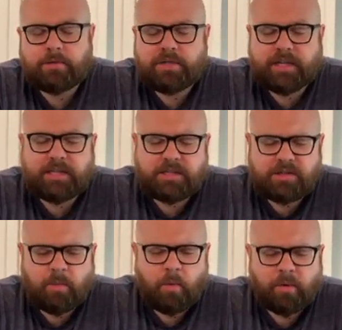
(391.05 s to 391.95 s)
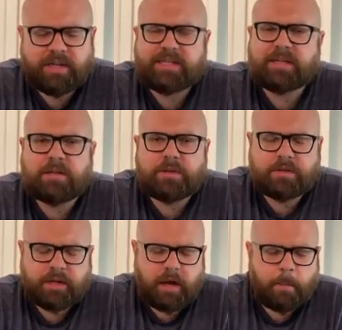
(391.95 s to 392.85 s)
Chickens are more easy to
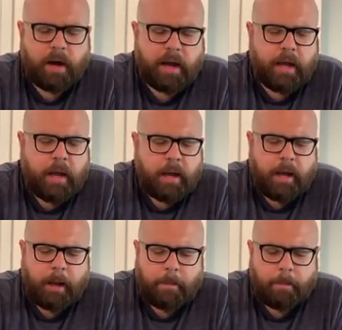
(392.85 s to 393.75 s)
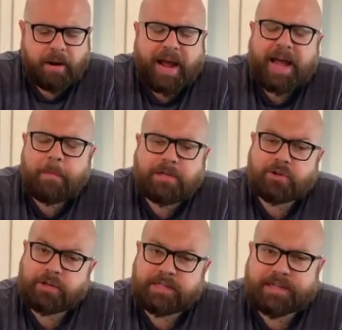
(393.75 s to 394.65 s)
usually come by. But I got my
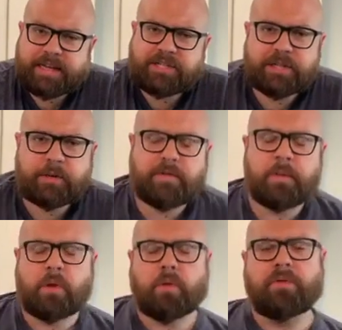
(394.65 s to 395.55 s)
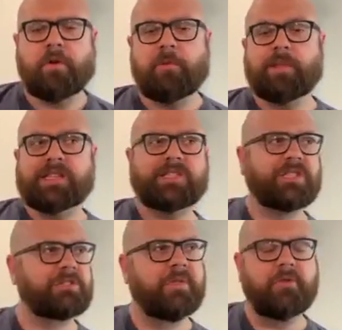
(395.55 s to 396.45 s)
turkeys last year from a local farm
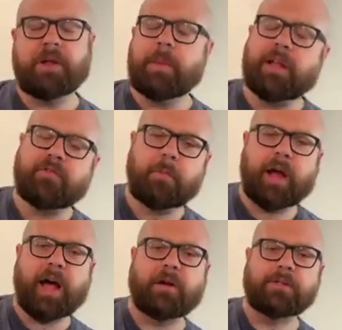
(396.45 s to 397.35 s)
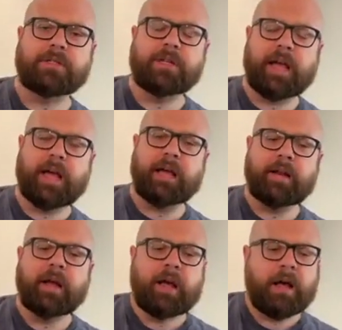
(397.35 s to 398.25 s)
that's 30 minutes from my house,
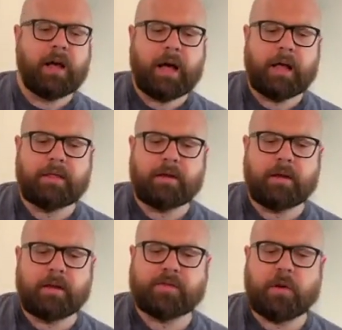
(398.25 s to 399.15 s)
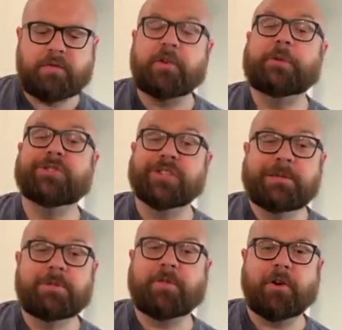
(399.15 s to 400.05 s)
and it's called Field of
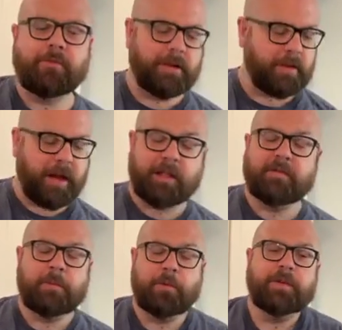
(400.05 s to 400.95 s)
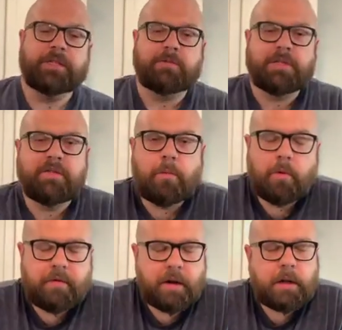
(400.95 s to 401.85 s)
Dreams Farm, and I love the movie, so it was even
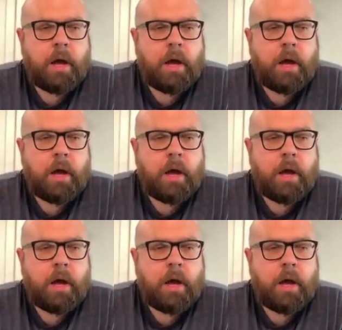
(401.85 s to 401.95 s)
more fitting.